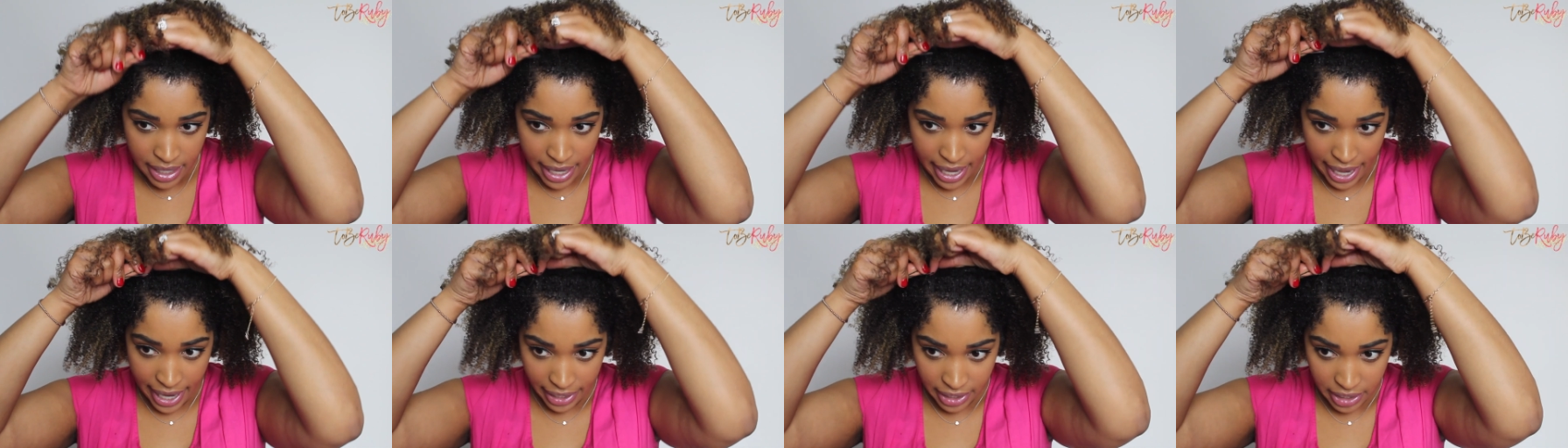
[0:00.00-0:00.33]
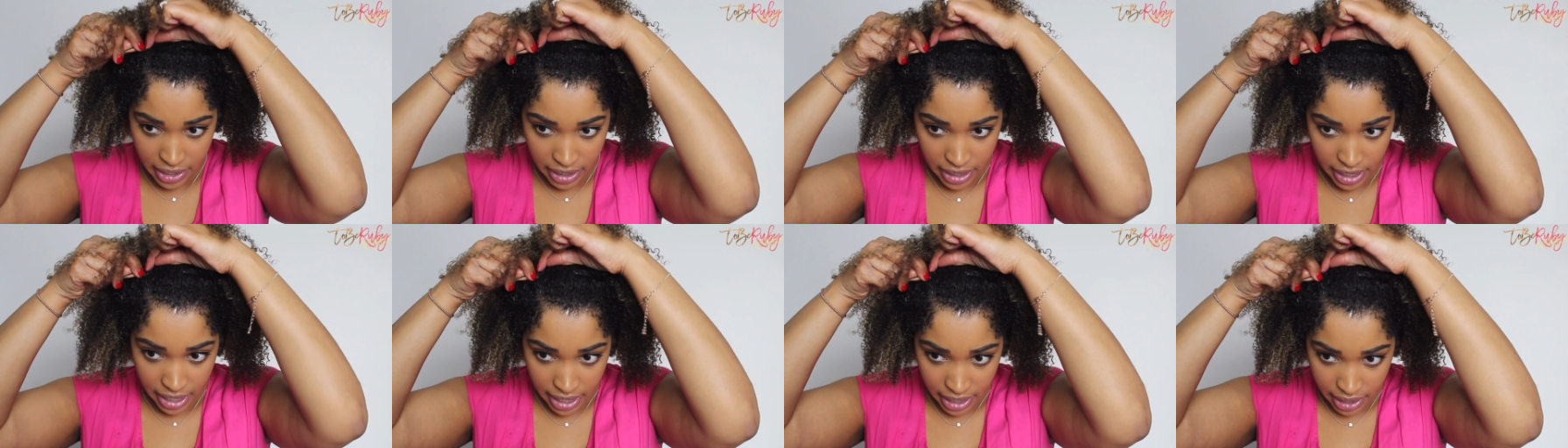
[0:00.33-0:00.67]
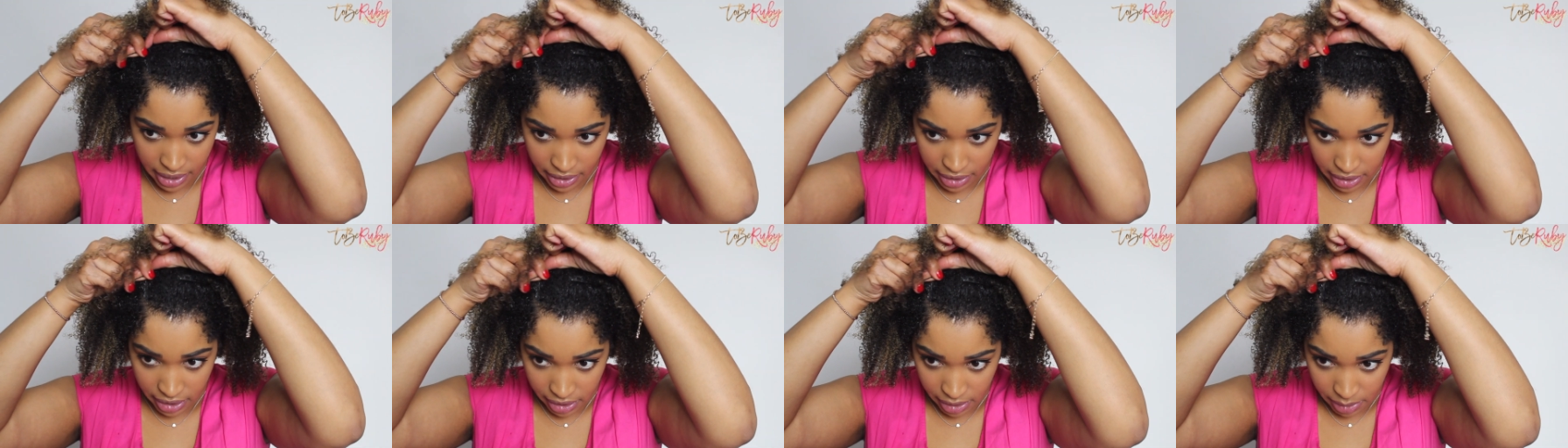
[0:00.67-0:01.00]
actually
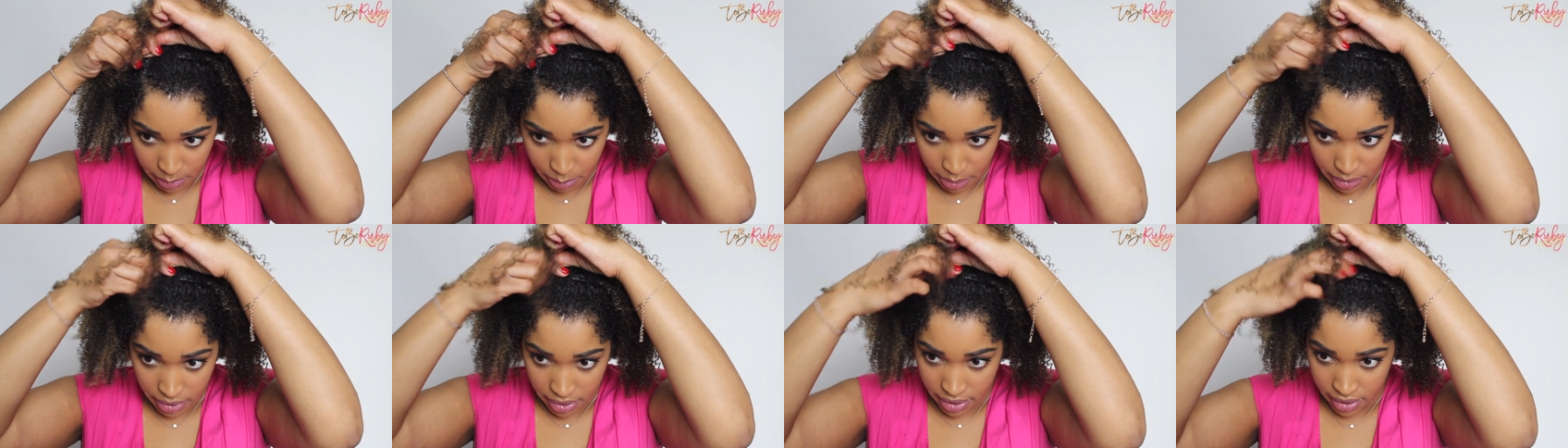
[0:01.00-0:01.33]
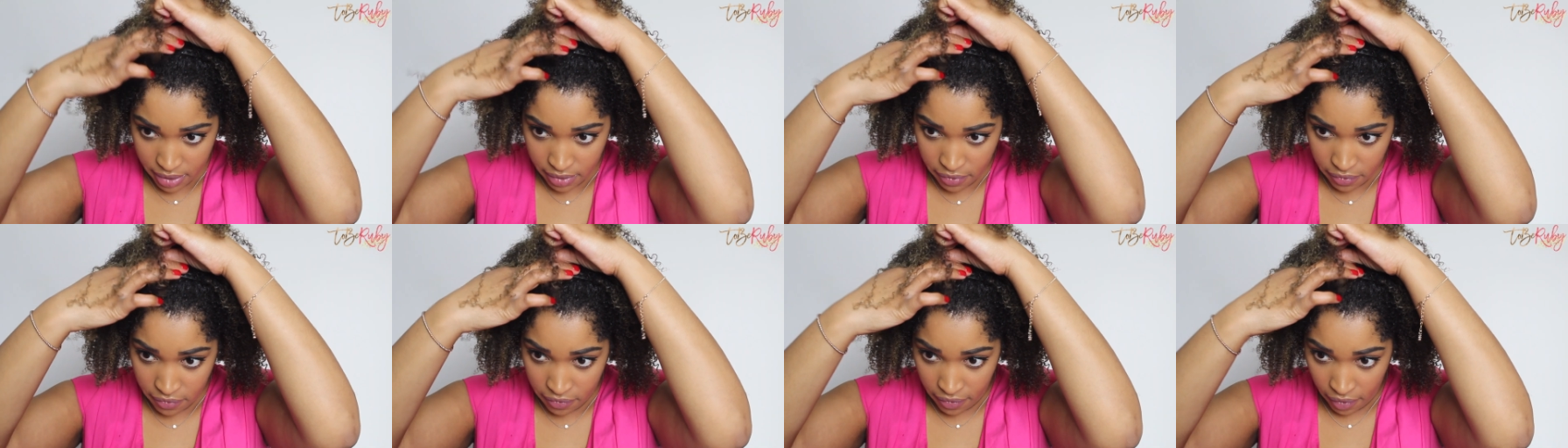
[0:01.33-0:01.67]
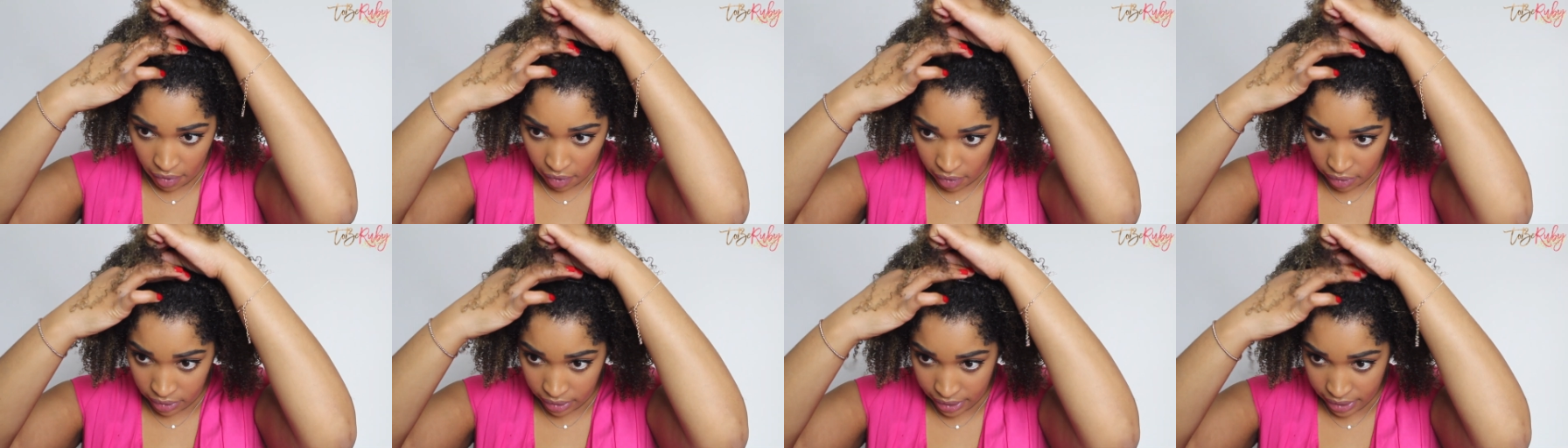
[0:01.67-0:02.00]
end up
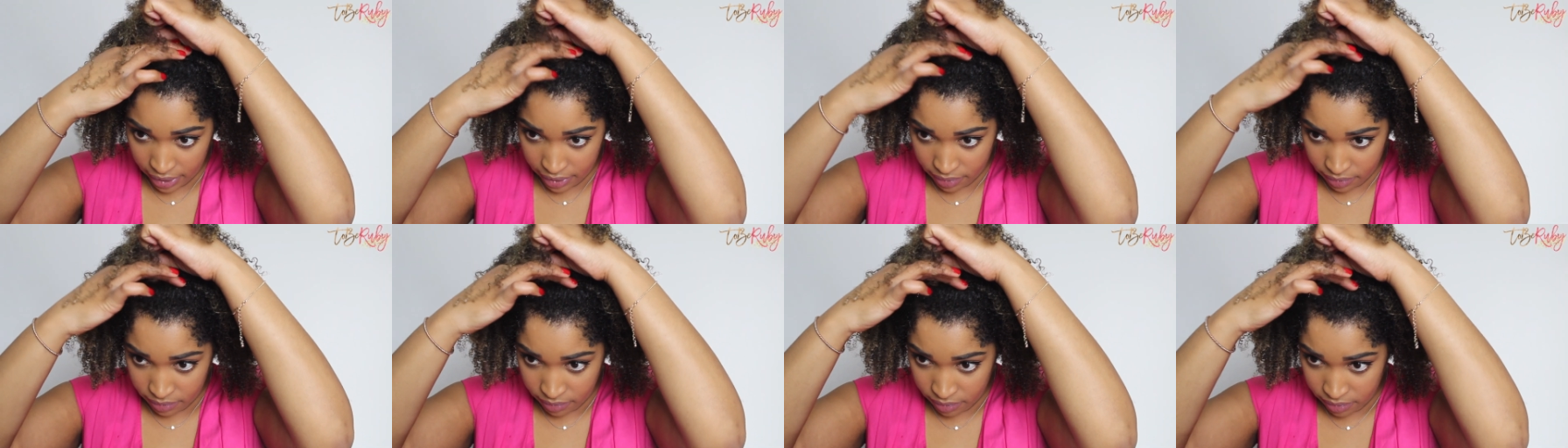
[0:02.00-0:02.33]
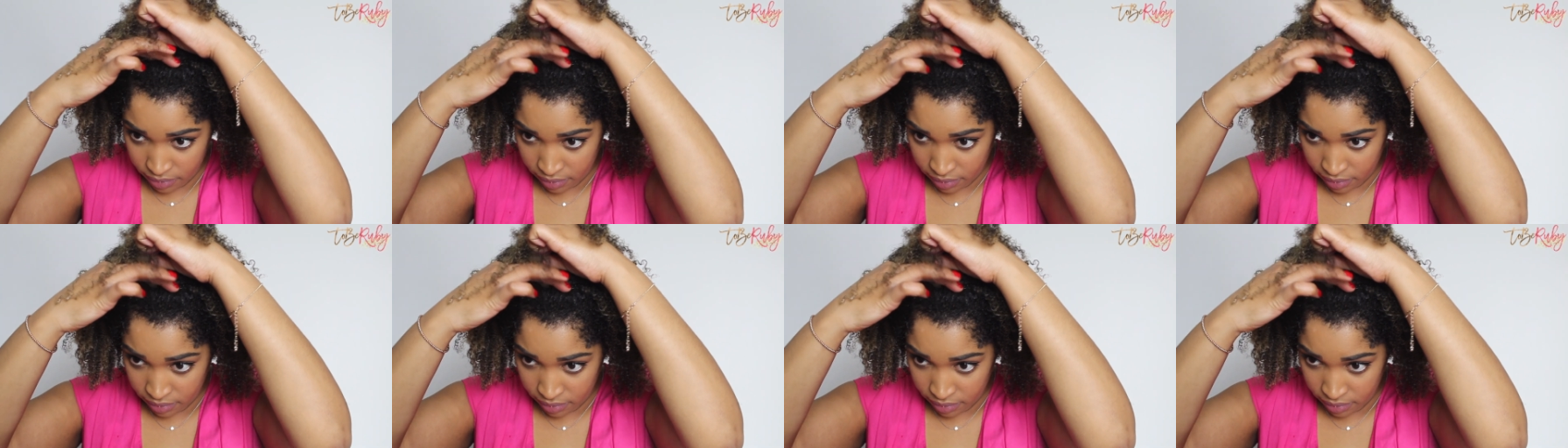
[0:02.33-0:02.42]
falling,